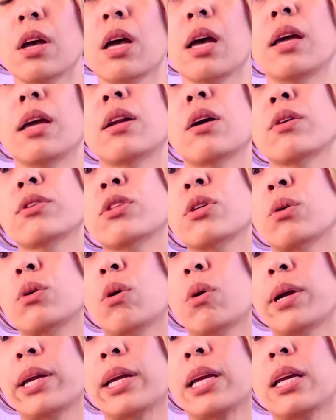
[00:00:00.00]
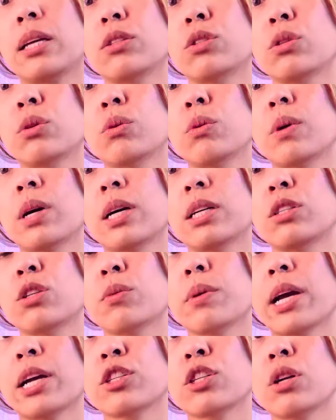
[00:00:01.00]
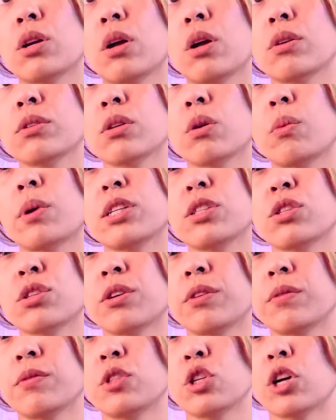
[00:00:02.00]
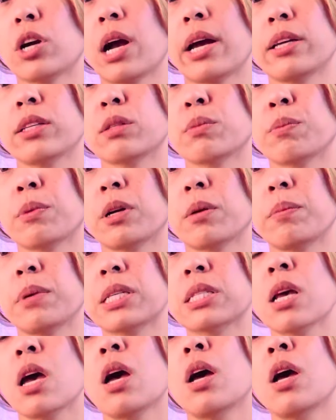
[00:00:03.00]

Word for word: and also going into a direction also where it serves your highest purpose.